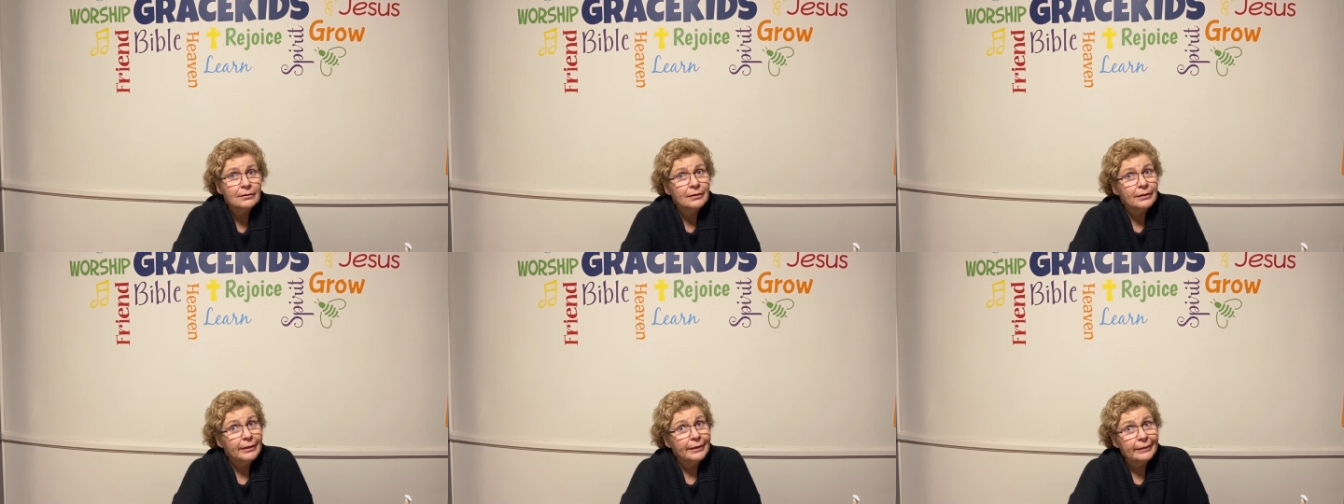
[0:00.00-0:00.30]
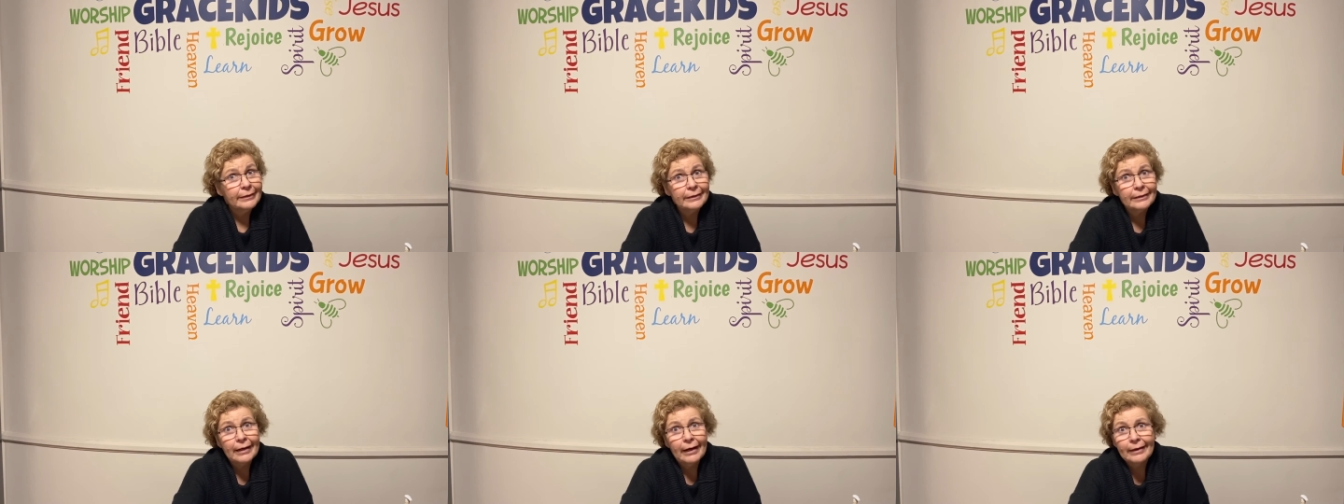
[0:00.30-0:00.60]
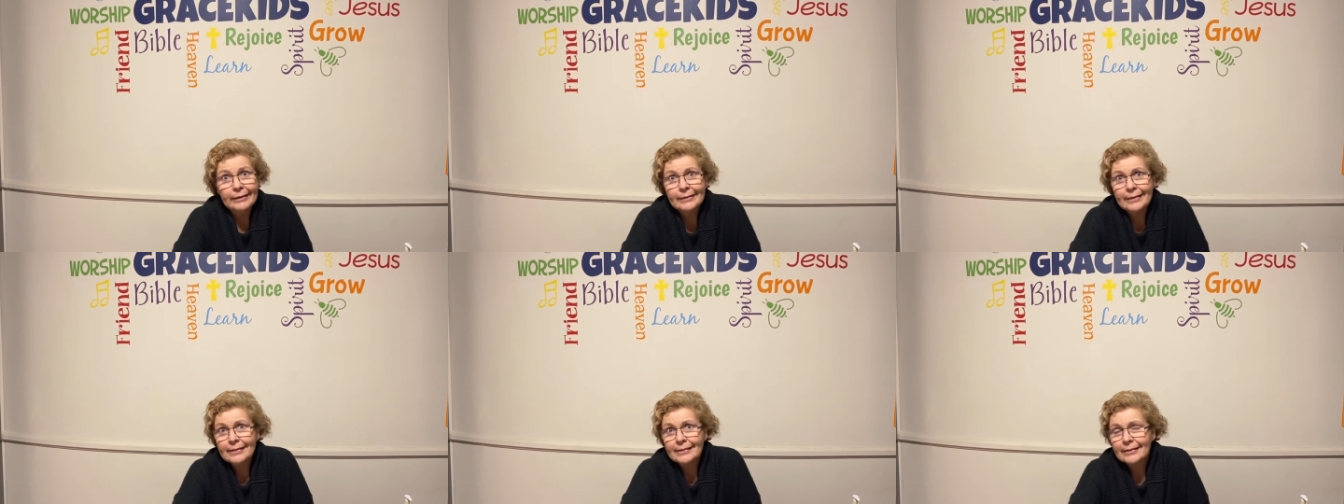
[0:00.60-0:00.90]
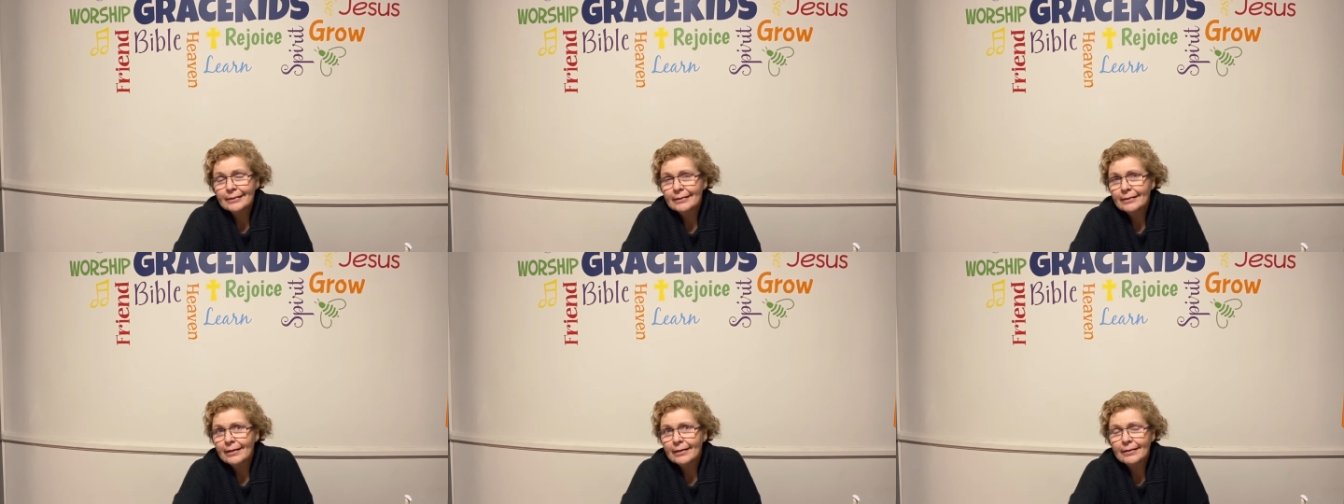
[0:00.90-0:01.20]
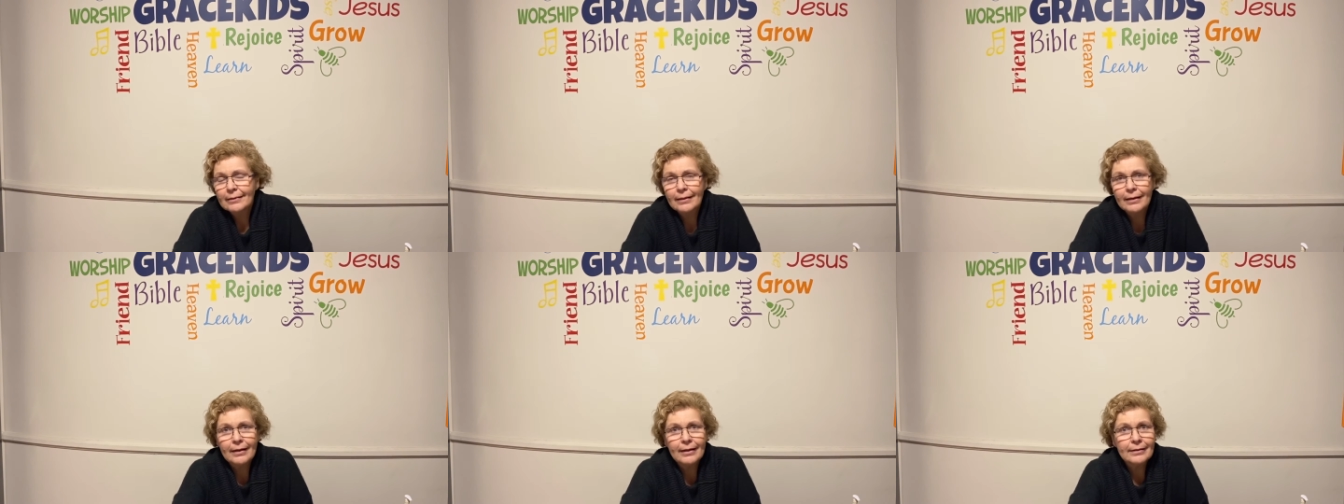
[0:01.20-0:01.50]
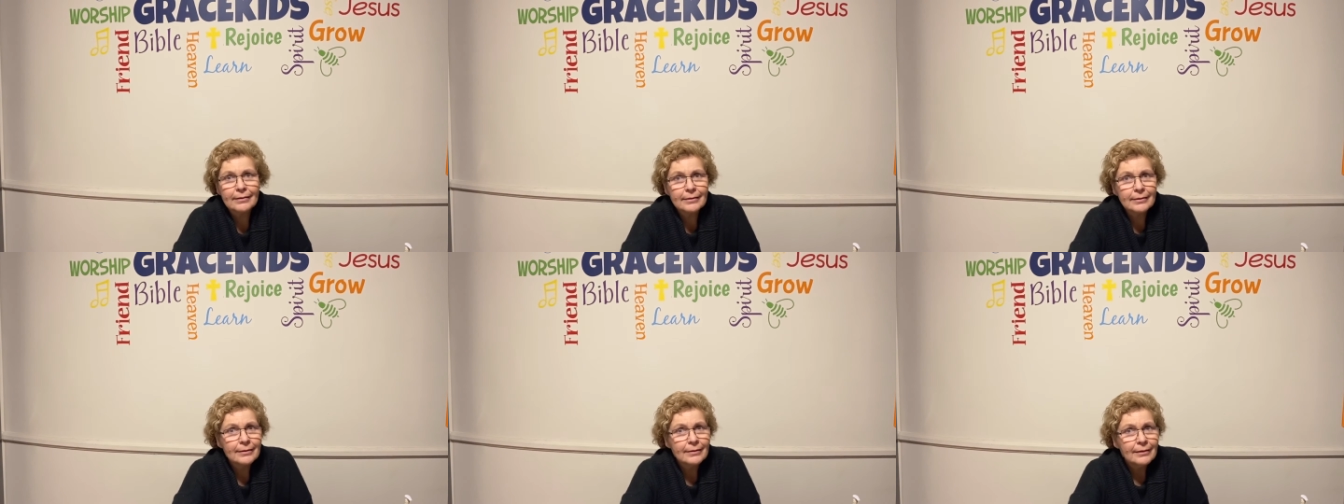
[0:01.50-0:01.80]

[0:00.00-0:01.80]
And God doesn't like that.